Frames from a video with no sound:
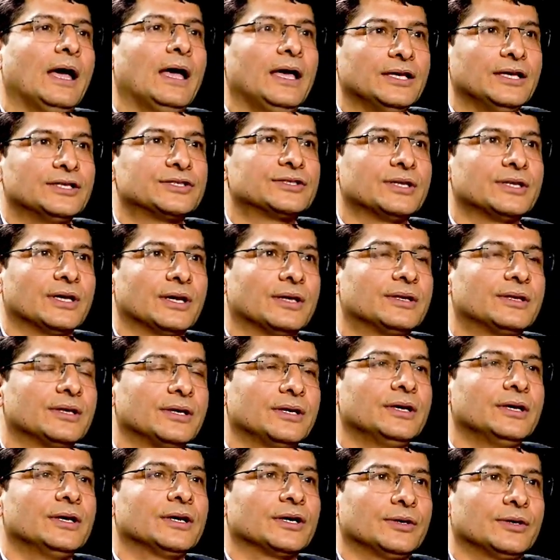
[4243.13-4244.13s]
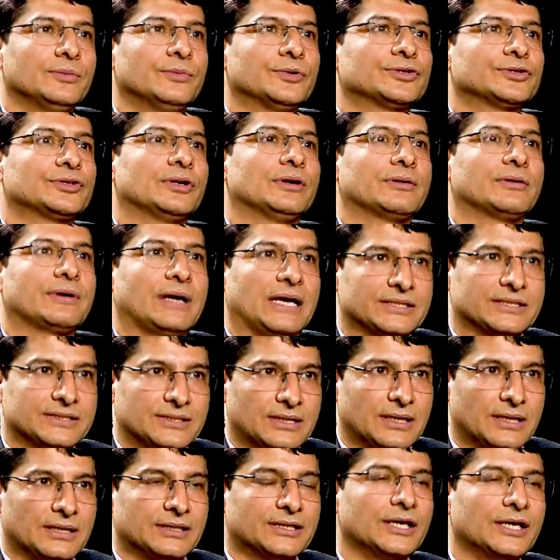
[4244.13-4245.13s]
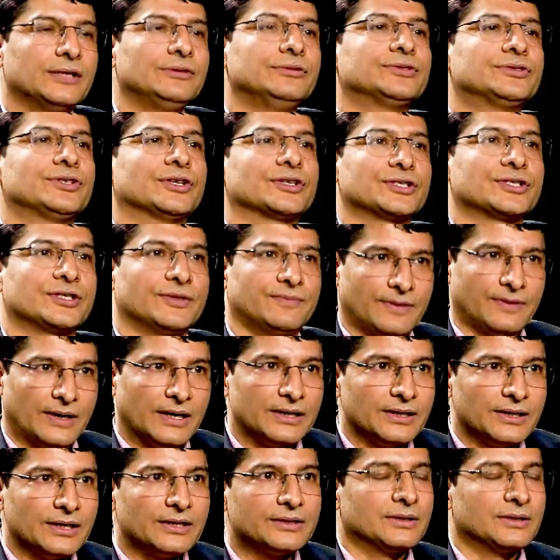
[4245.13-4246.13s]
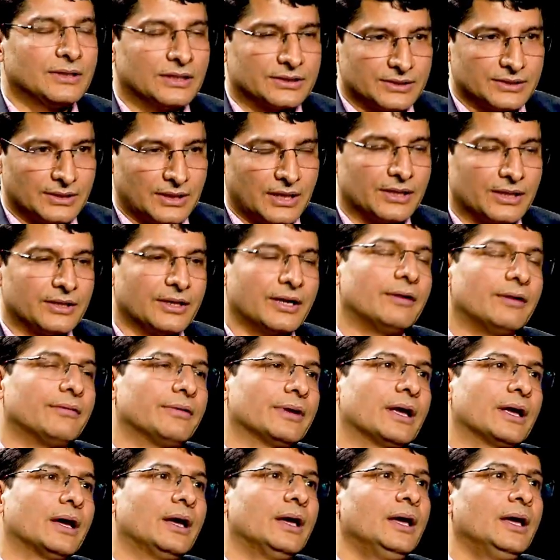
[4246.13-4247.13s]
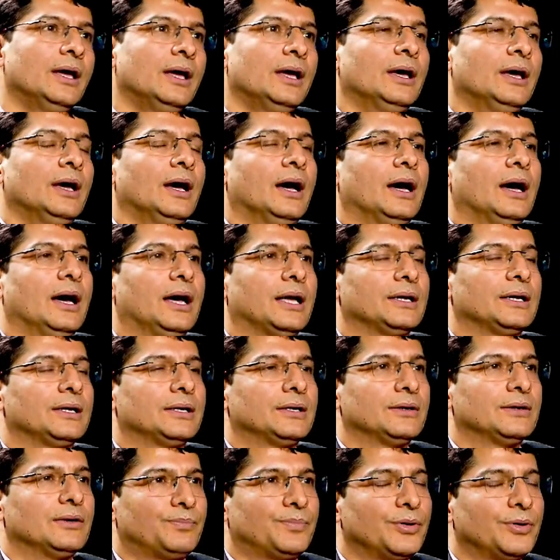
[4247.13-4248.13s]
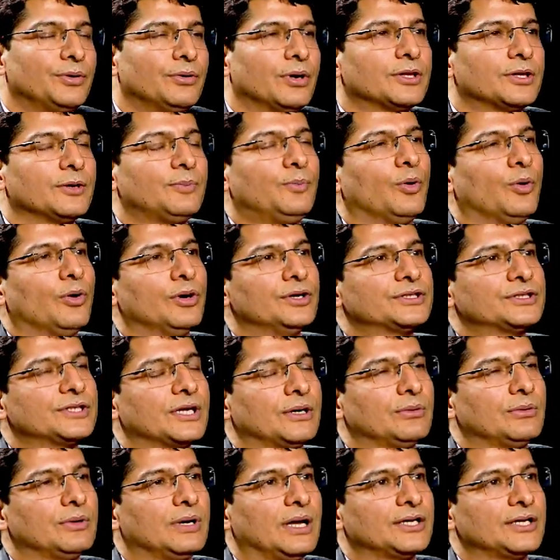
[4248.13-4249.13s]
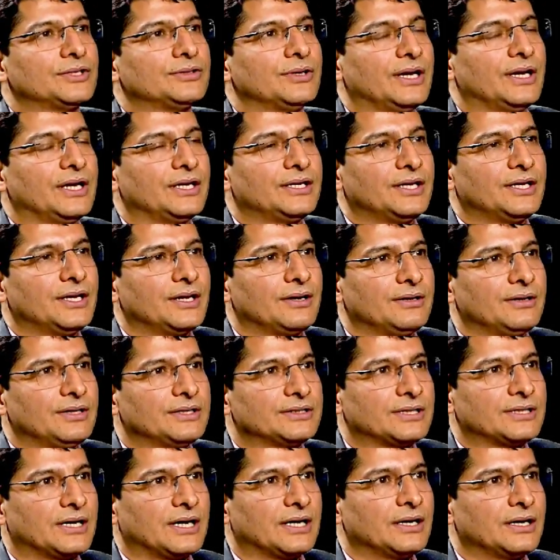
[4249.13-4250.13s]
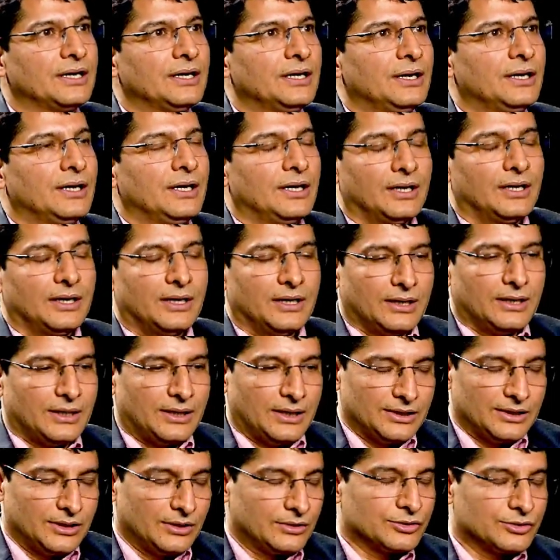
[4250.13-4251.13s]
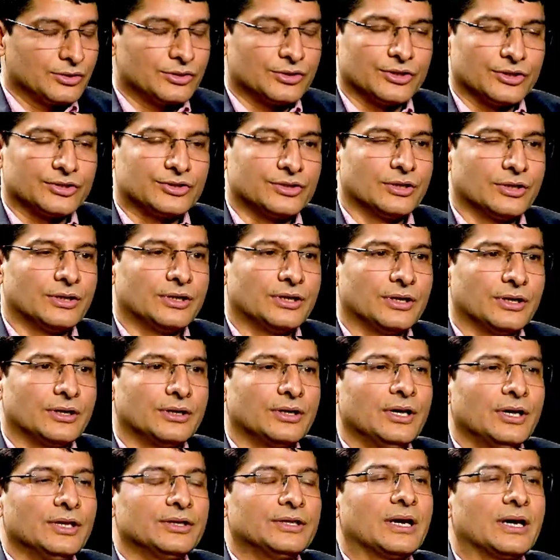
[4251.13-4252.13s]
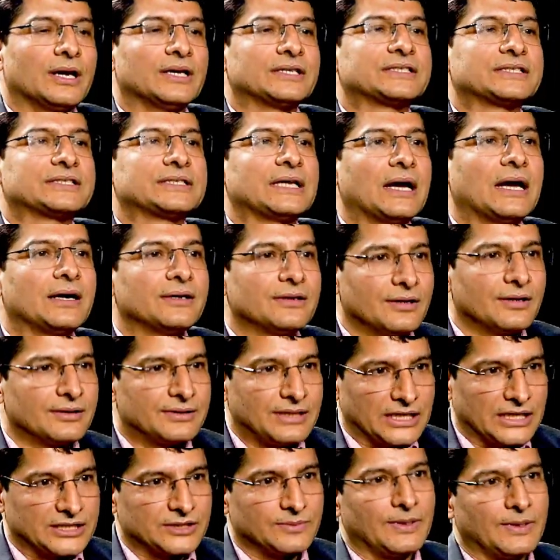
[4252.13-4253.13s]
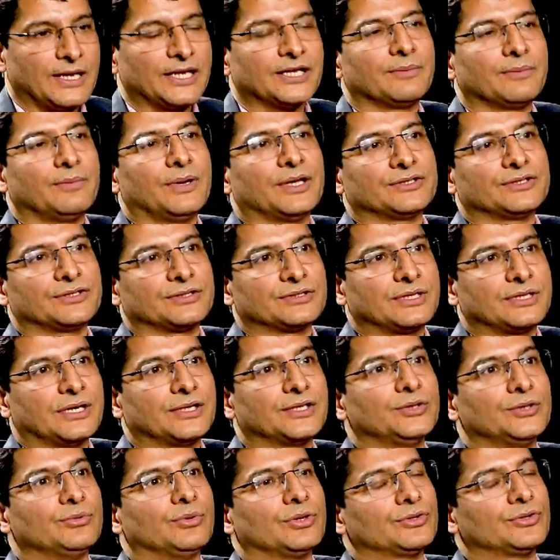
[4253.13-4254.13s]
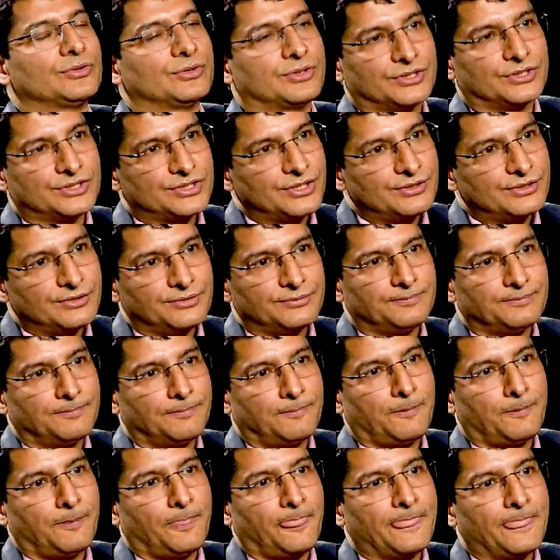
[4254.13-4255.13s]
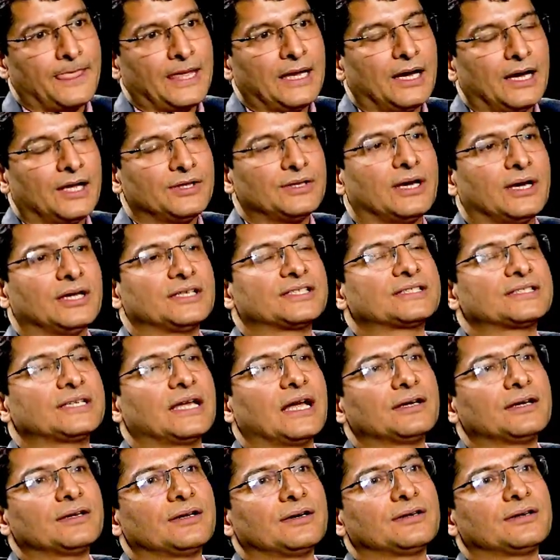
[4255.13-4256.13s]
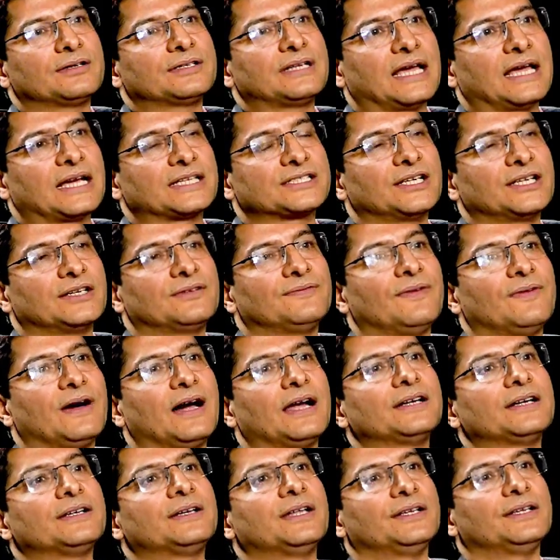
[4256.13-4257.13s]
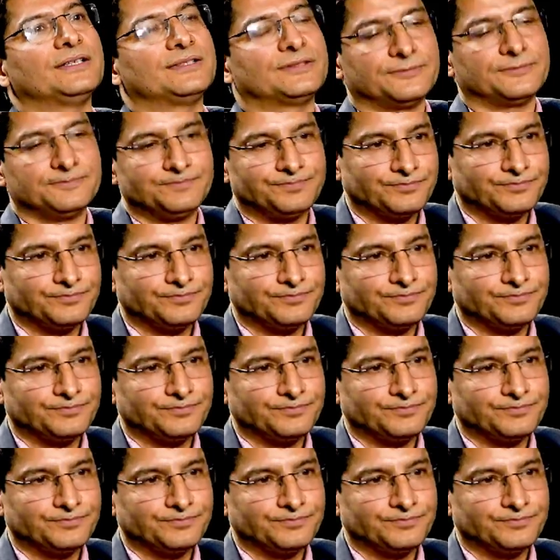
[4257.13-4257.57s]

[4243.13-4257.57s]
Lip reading: Is there the commercial rationale? Can you justify it? That's another area. And a few other points I would like to add here is that I also touched earlier, there are standard tax planning measures that you want to consider. And there are standard tax advantage